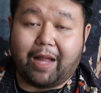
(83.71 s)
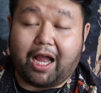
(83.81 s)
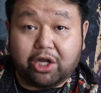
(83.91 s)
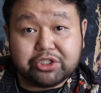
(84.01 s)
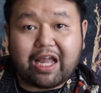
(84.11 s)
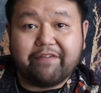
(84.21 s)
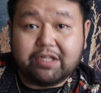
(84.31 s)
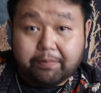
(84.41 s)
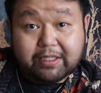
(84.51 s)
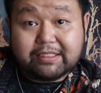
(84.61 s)
I also have
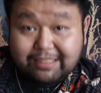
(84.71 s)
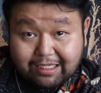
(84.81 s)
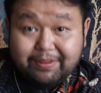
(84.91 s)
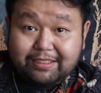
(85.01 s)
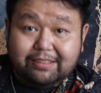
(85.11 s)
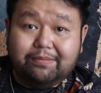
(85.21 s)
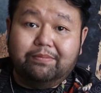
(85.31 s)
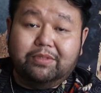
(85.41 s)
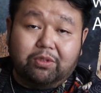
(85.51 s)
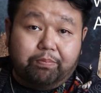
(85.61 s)
double
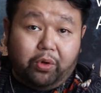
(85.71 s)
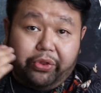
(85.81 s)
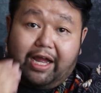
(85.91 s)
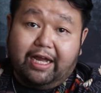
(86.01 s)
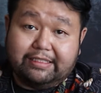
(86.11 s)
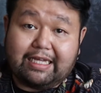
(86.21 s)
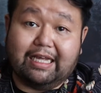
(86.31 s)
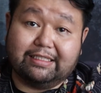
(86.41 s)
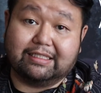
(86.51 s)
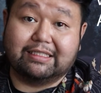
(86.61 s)
astigmatism. So both eyes
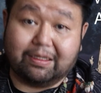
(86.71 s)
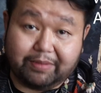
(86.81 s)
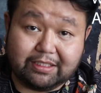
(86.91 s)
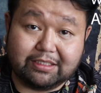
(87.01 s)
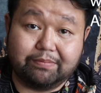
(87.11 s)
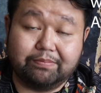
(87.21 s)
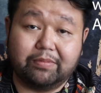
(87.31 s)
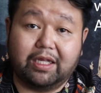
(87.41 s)
has astigmatism.